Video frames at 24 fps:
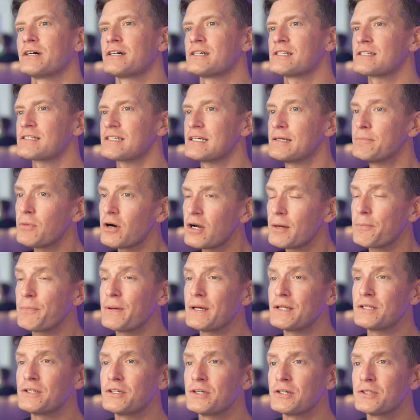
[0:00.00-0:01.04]
as in my
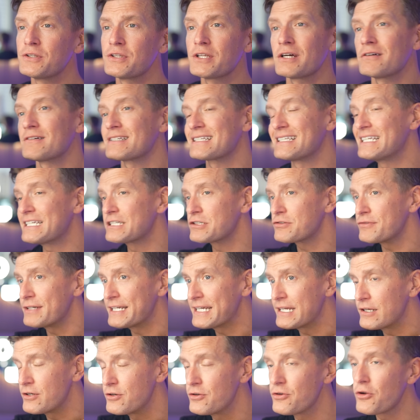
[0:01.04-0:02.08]
opinion, there is
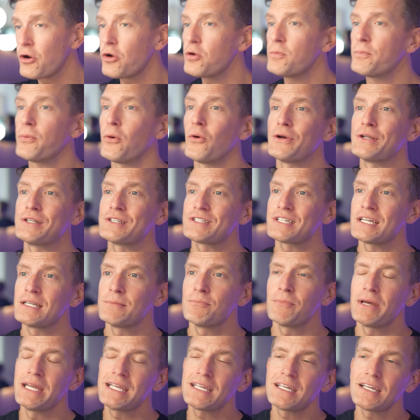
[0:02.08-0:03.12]
literally no point
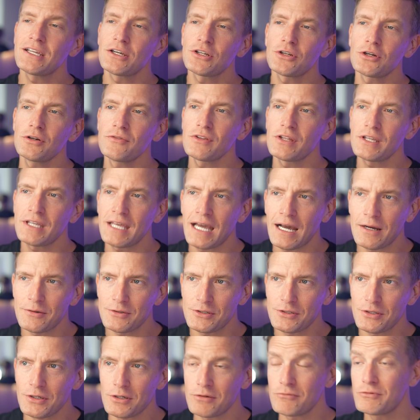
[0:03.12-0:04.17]
in making an over the
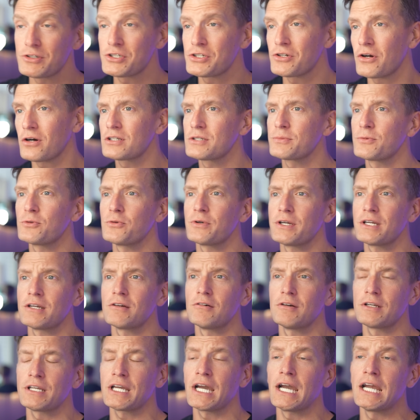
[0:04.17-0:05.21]
counter rechargeable
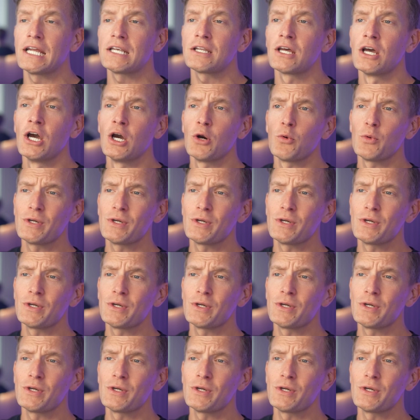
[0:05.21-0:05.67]
hearing aid